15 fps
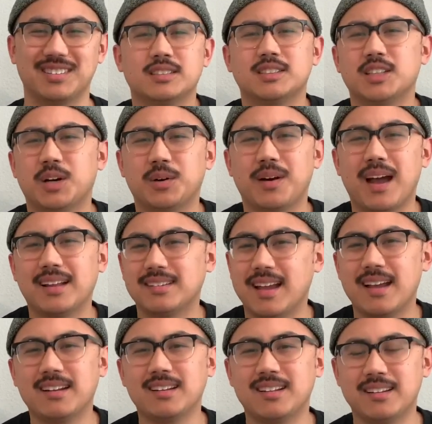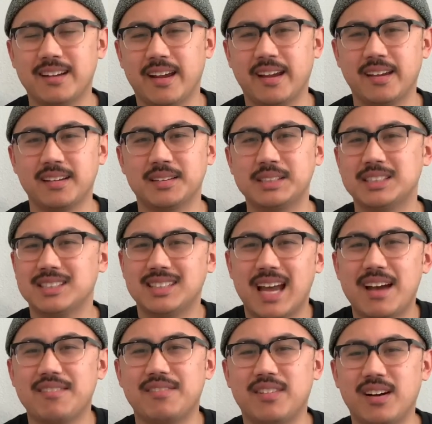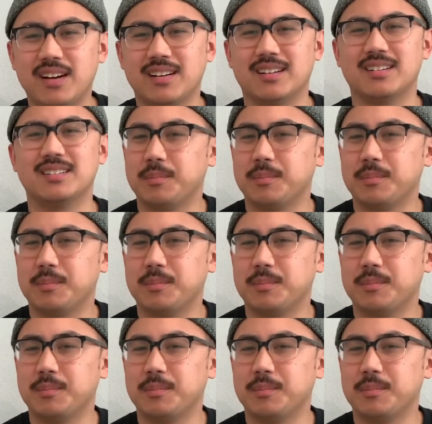So at the end of the day, just have fun.